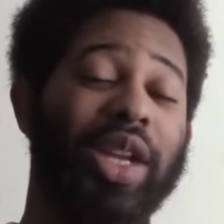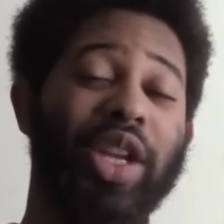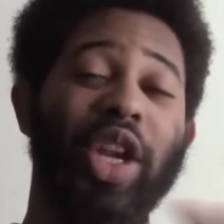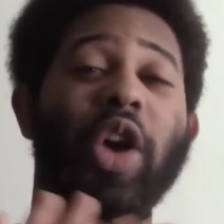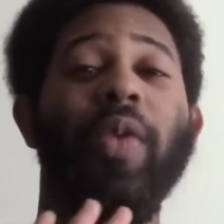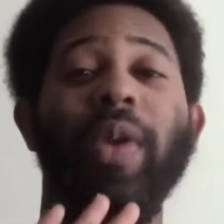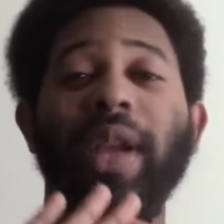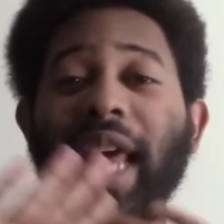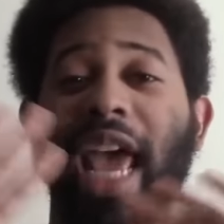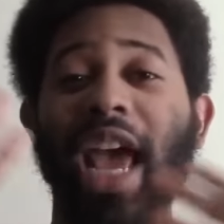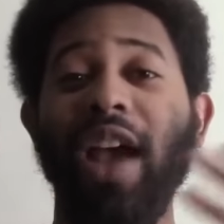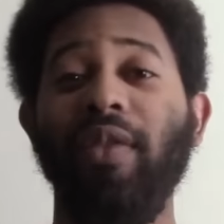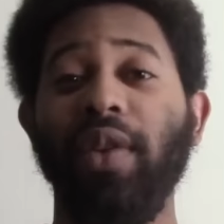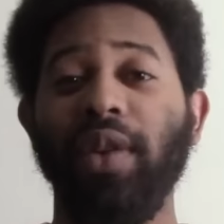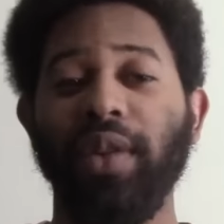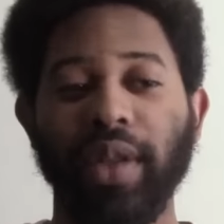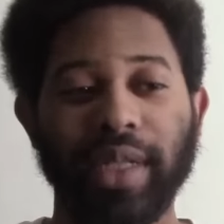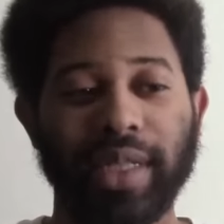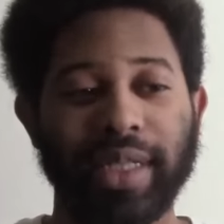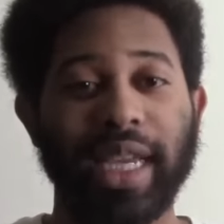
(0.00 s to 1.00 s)
No one
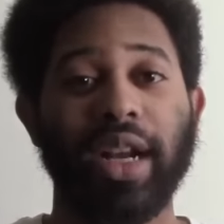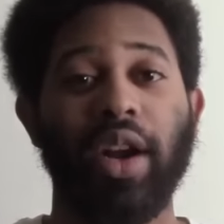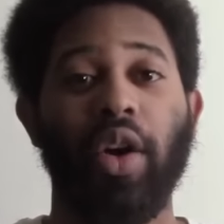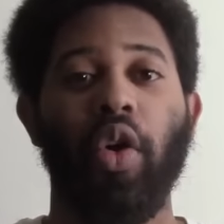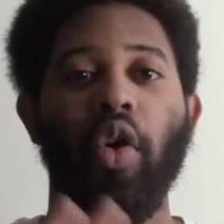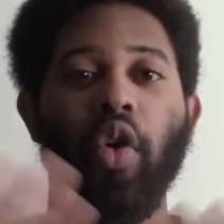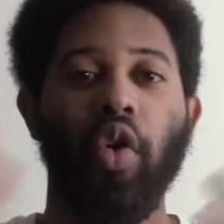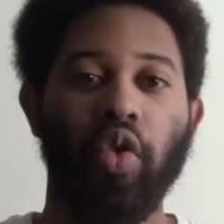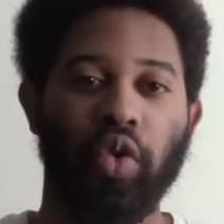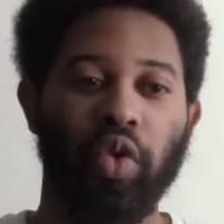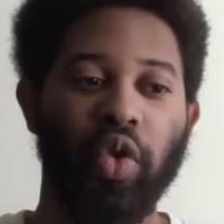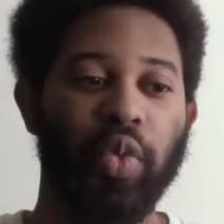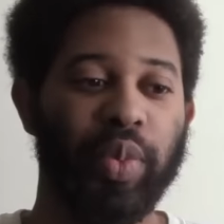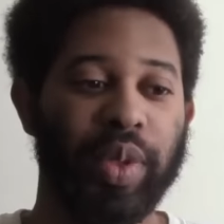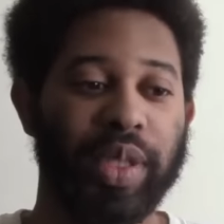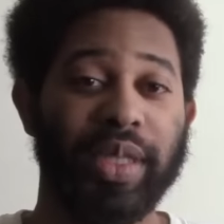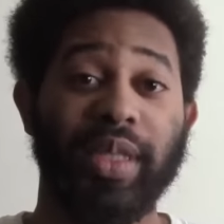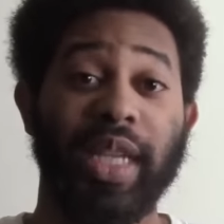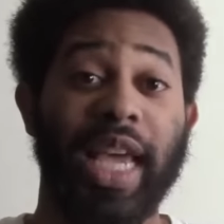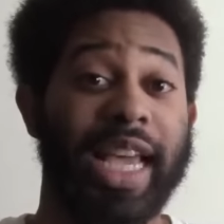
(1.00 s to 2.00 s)
ever looks at a whole
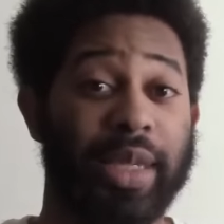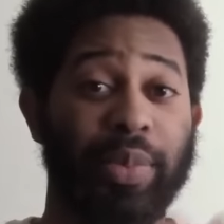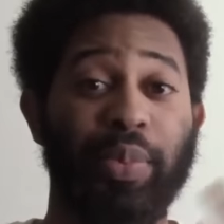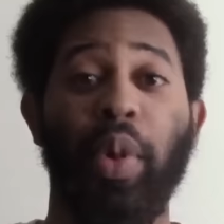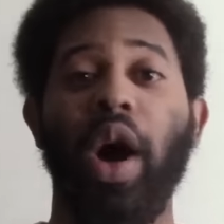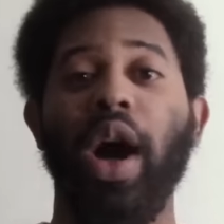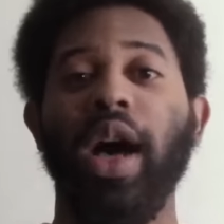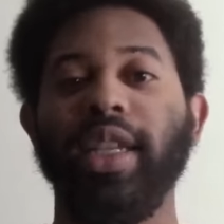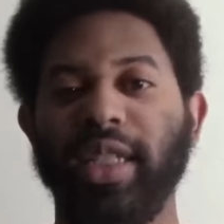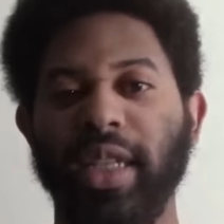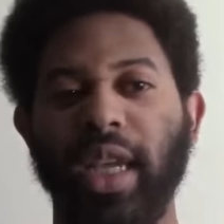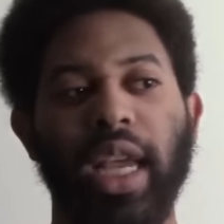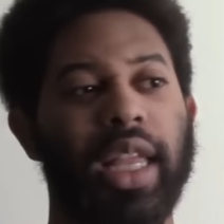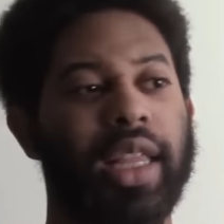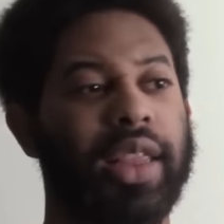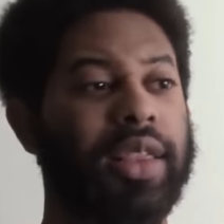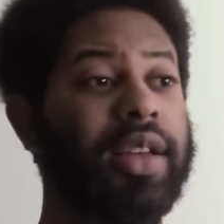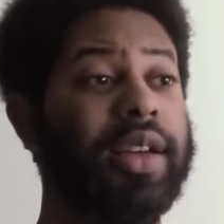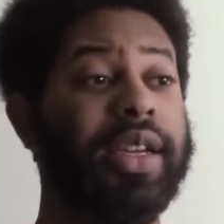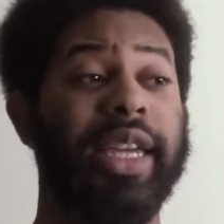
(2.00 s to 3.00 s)
group as positive.
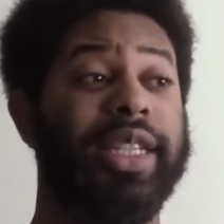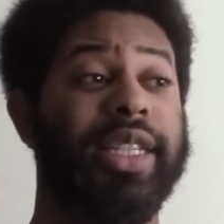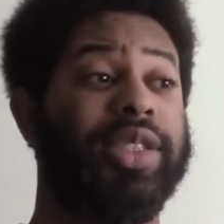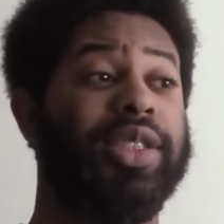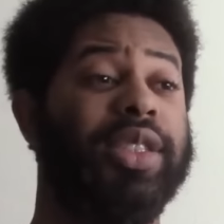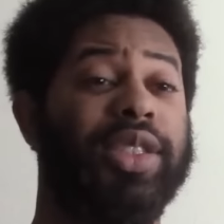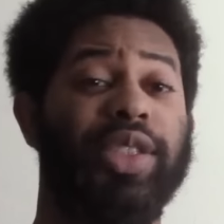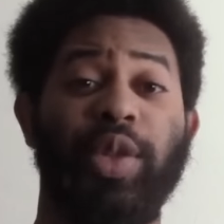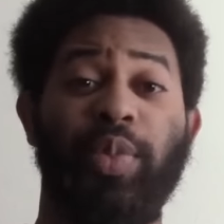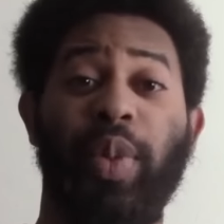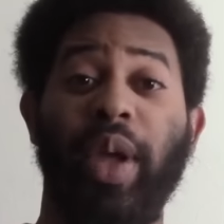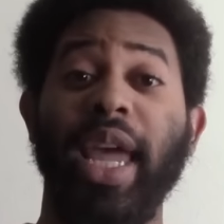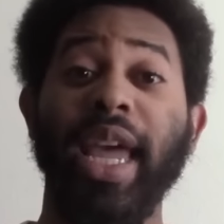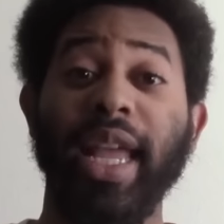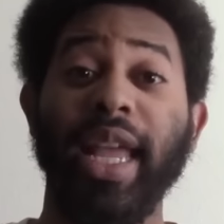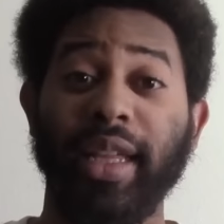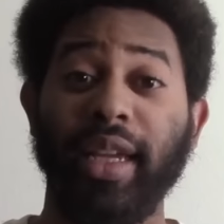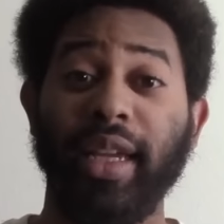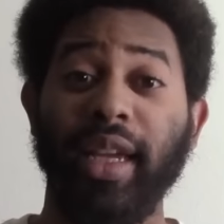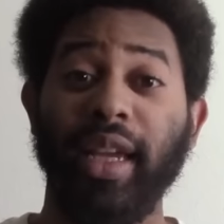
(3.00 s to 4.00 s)
Look at
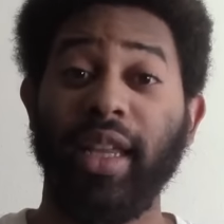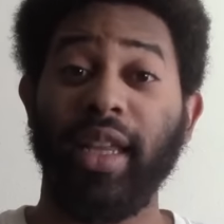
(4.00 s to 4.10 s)
Japan.